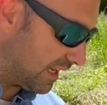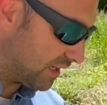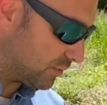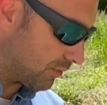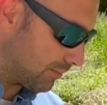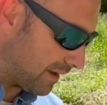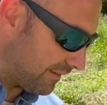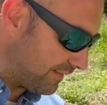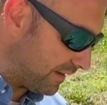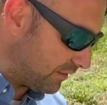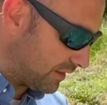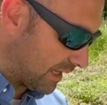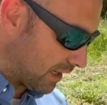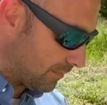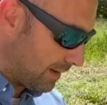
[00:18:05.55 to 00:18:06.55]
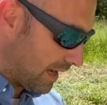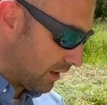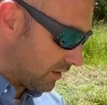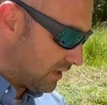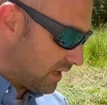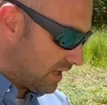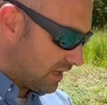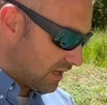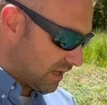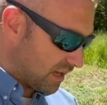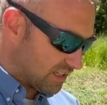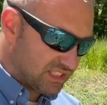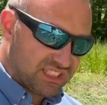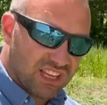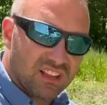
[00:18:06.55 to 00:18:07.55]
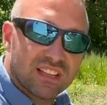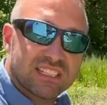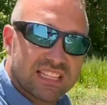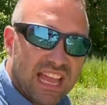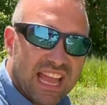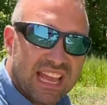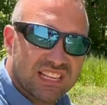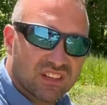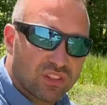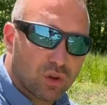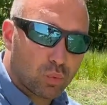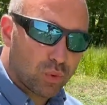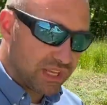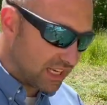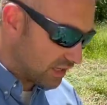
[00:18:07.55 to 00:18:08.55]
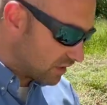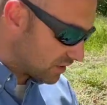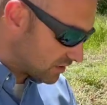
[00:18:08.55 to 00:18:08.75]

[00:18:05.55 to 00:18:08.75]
It's one of my favorite thing about steel is the heads on their weed eaters.